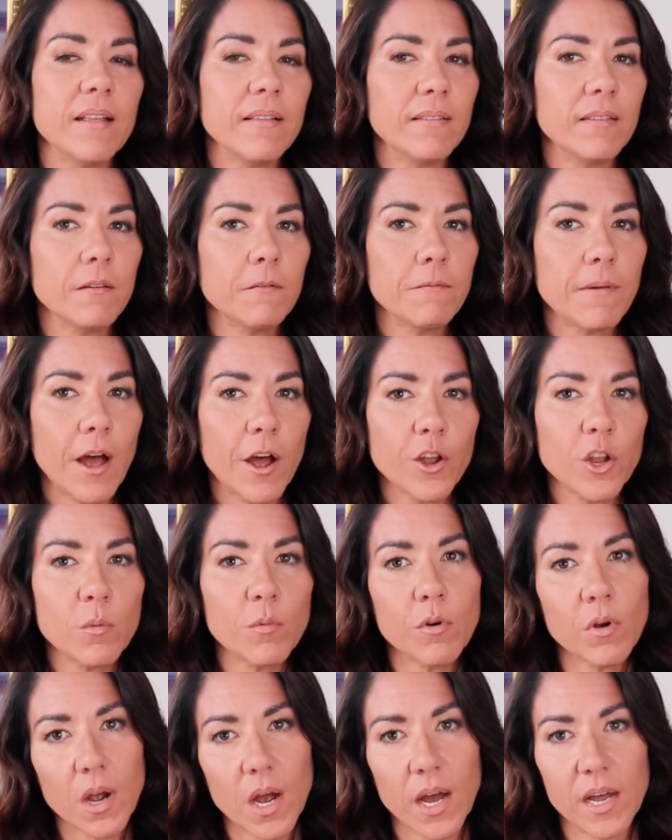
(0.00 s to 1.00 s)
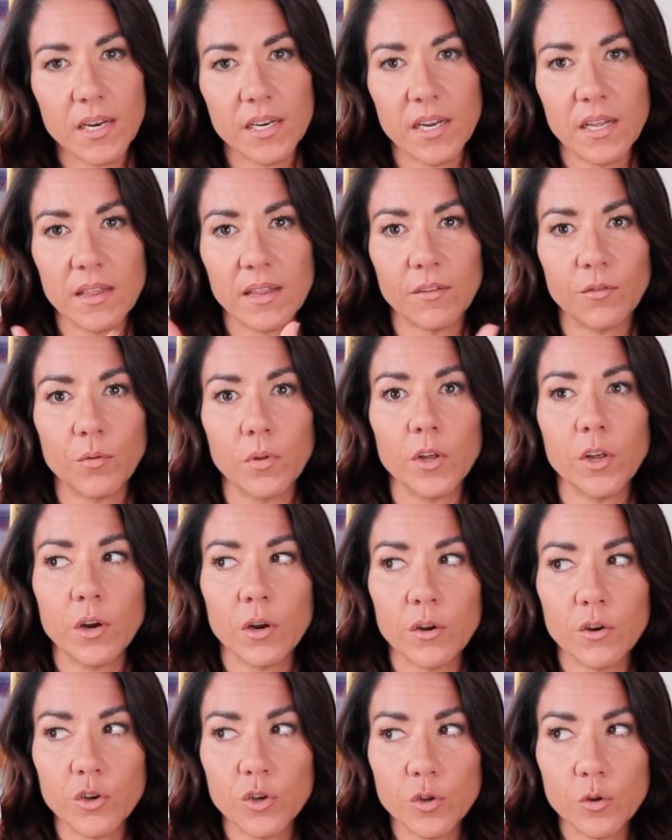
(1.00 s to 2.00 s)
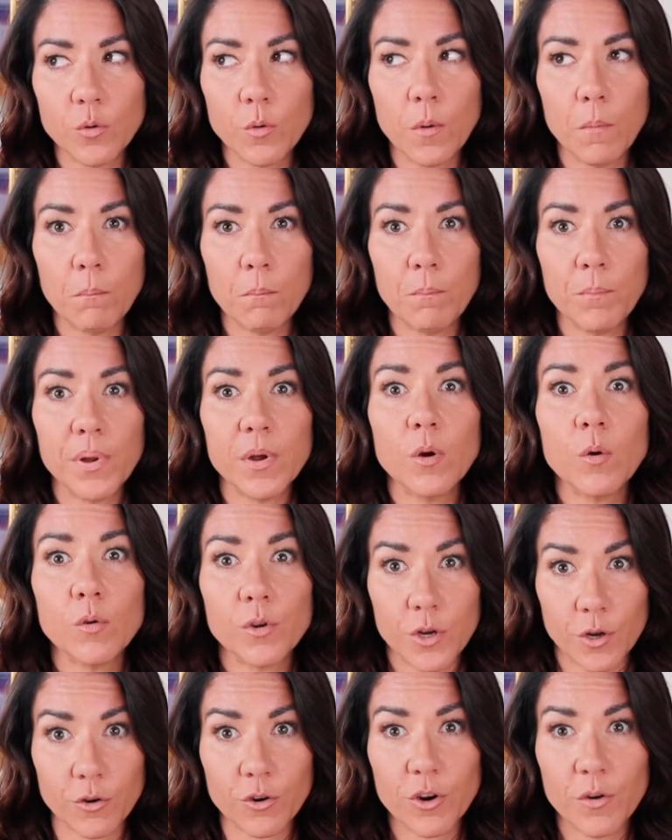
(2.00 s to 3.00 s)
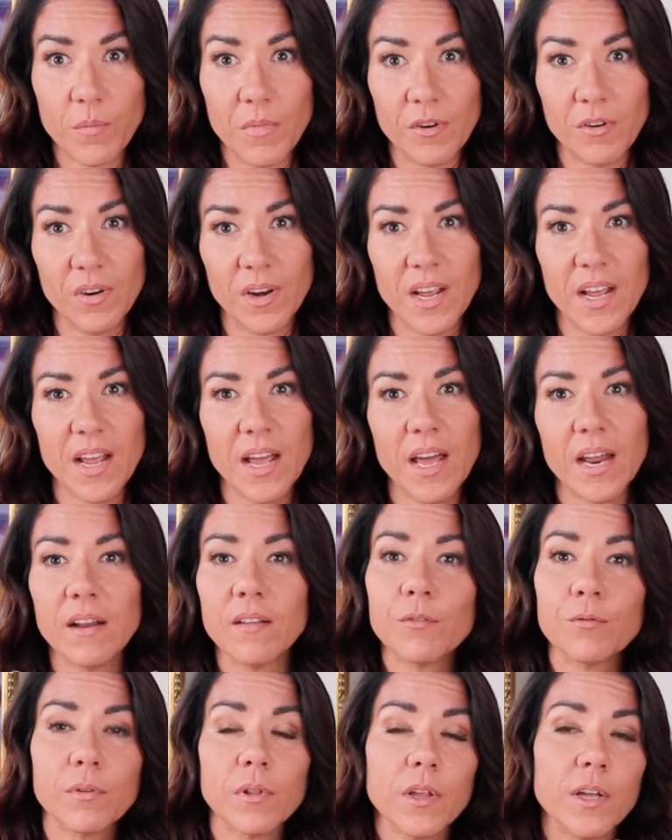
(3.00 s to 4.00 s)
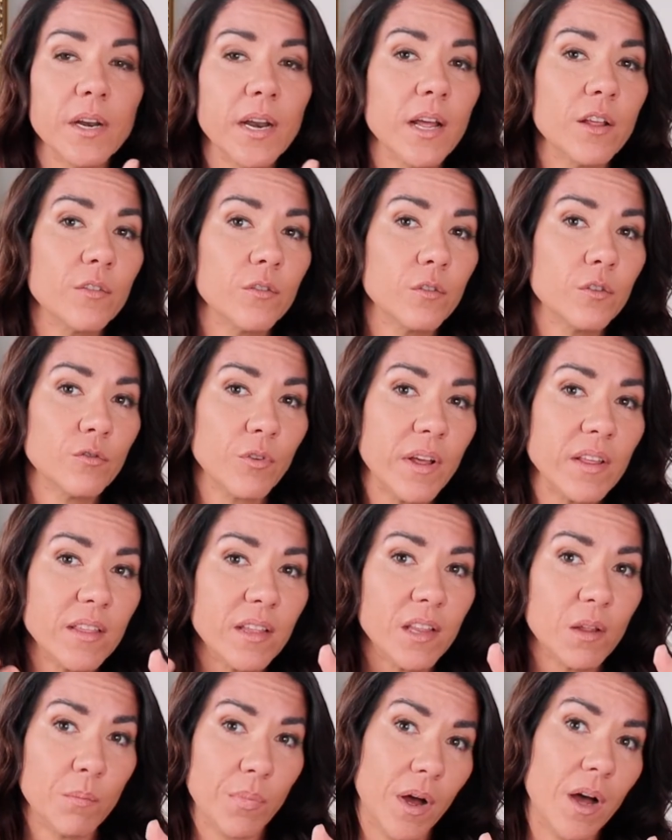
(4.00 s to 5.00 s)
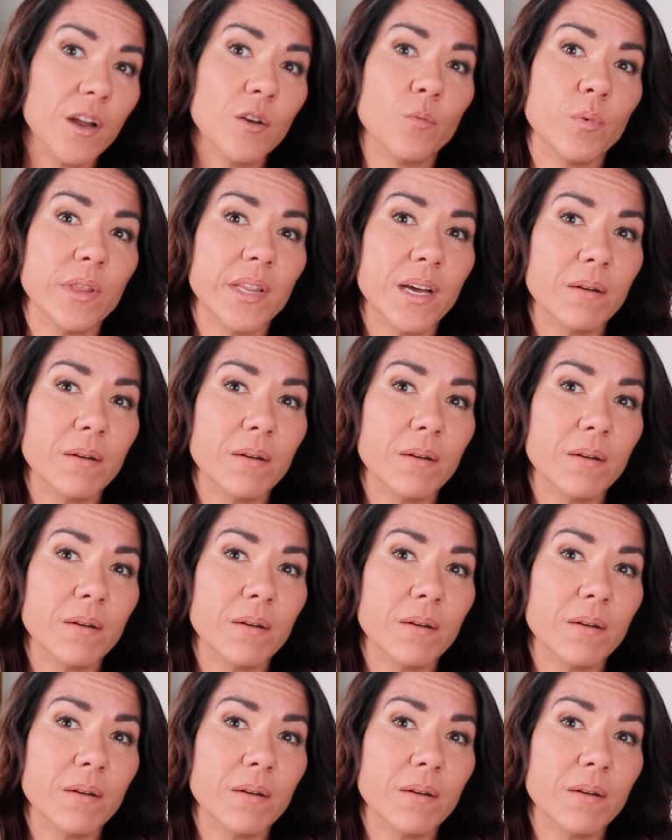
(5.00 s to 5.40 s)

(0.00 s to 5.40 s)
it's the value content that's really going to build your community and it's really going to strengthen the bond with